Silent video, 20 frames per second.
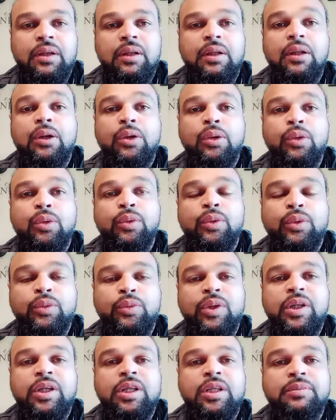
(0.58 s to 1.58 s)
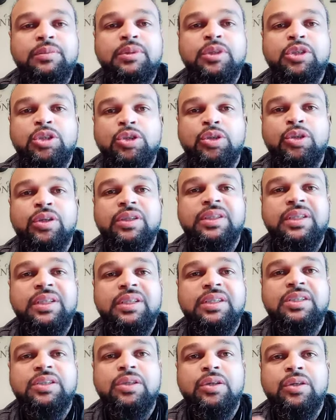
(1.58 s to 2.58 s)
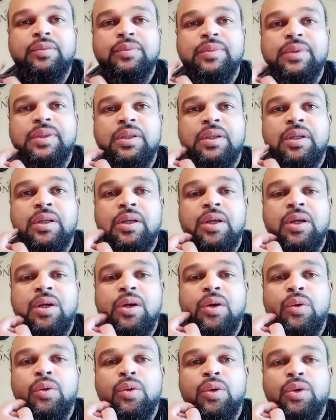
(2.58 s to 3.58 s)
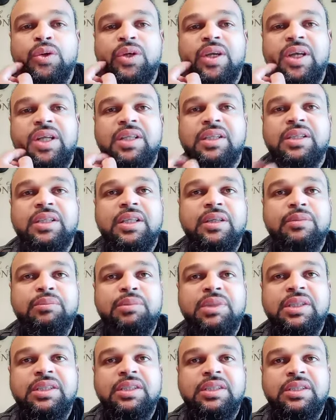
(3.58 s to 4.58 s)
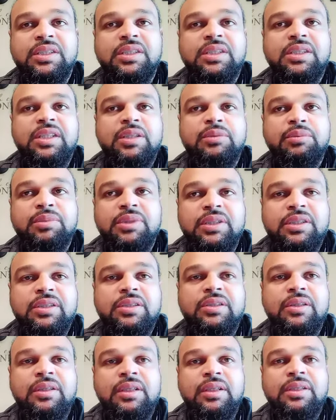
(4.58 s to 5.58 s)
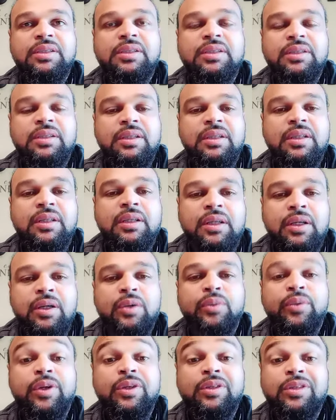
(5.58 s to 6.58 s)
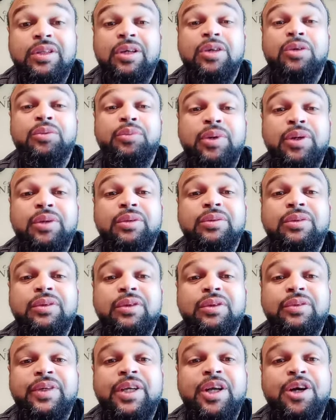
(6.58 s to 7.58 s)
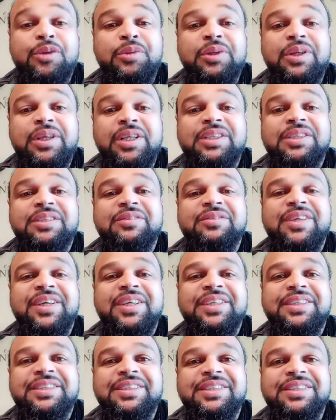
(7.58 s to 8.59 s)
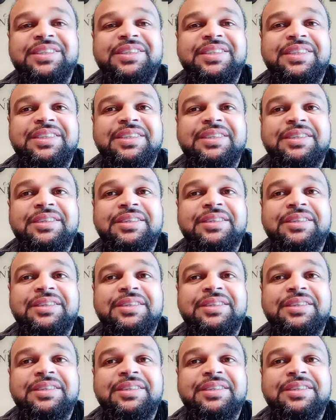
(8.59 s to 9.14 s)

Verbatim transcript: Hello and welcome to Short 10 Sermons, where you get a, ten, message in 10 minutes or less. We're going to talk about three harbor lights of guidance today.